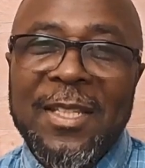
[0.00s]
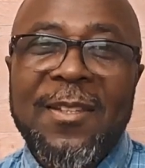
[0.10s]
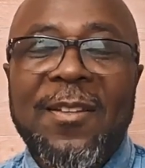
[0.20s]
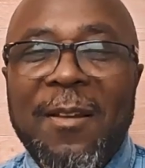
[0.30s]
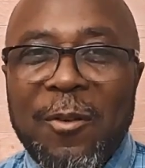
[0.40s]
and
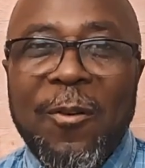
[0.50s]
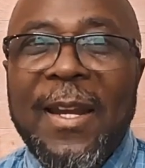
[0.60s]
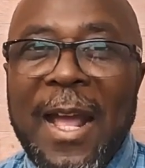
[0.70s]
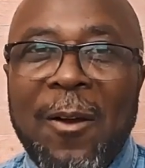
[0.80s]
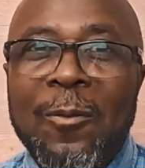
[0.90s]
you'll never run
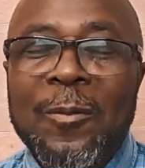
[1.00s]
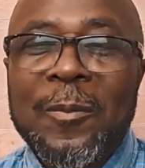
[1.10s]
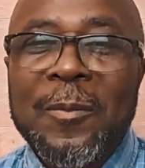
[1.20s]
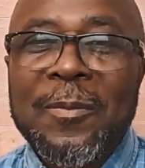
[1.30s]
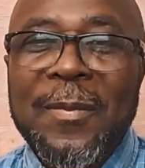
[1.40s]
out.
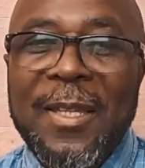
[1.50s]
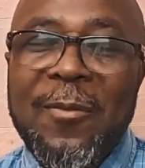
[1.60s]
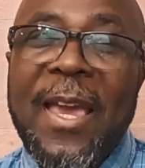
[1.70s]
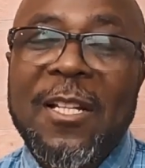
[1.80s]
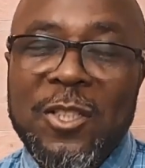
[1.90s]
And
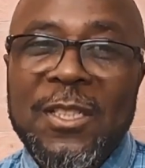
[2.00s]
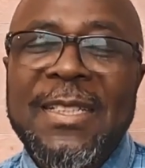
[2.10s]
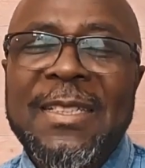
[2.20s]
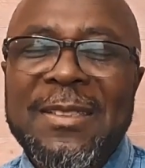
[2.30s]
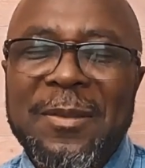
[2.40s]
you
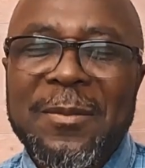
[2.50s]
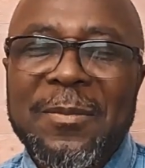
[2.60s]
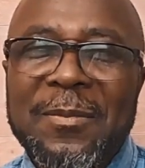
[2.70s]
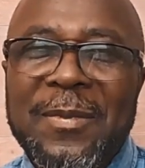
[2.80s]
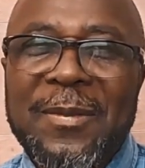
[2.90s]
actually
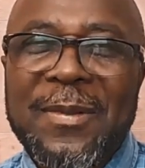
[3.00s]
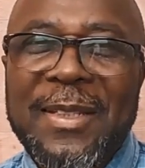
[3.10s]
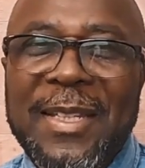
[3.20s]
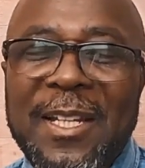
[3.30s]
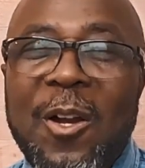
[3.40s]

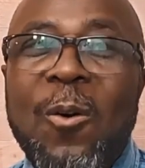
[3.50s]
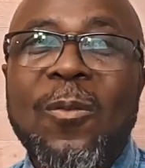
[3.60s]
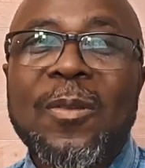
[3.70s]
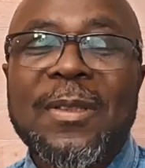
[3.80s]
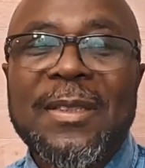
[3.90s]
can go
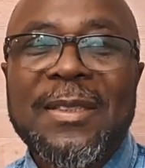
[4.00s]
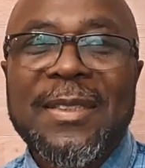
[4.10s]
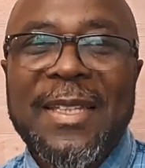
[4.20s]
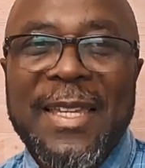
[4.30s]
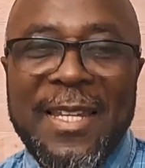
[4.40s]

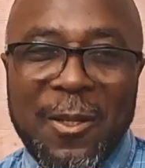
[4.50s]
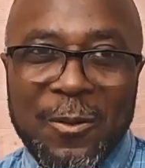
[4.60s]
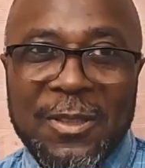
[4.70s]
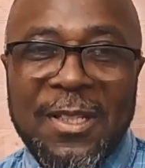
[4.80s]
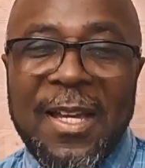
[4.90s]
eat
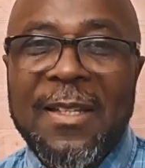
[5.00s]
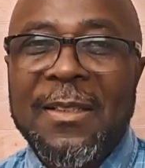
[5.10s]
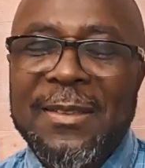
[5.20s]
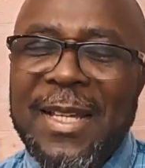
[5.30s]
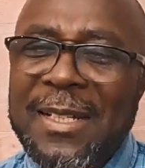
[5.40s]
those
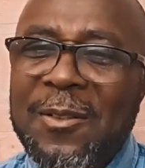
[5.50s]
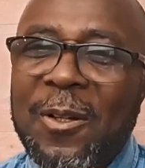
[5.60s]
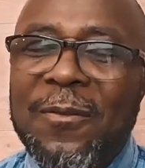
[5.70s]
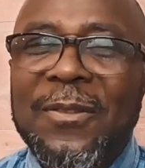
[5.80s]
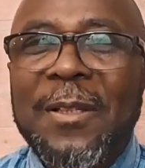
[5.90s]
onions. I don't
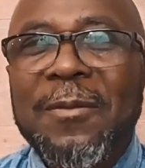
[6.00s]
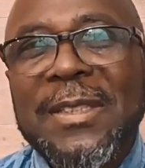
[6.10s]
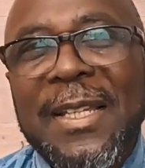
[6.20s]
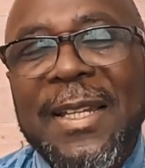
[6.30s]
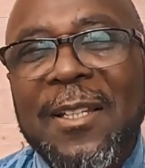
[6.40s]
know if they were
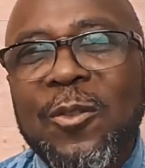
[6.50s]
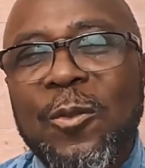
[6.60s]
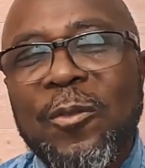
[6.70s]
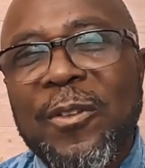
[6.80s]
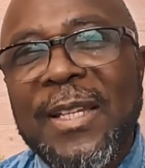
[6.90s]
saying like 2
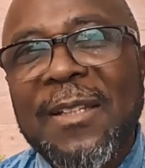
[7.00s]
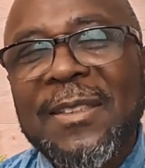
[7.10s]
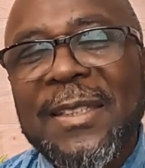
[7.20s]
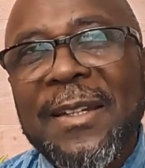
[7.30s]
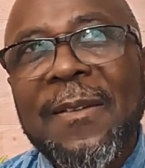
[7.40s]
or 3 times
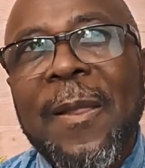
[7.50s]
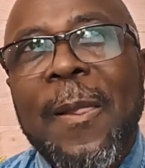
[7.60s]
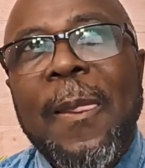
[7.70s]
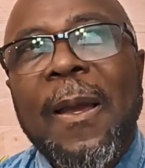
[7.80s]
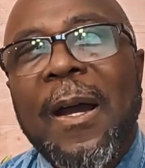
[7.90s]
a year,
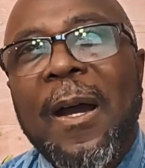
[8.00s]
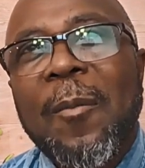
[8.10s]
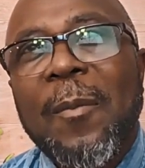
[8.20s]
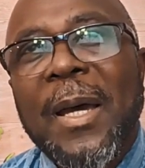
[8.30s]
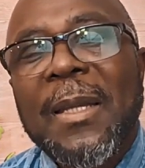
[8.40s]

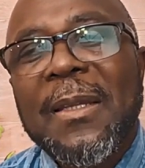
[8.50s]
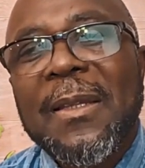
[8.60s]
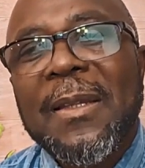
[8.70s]
but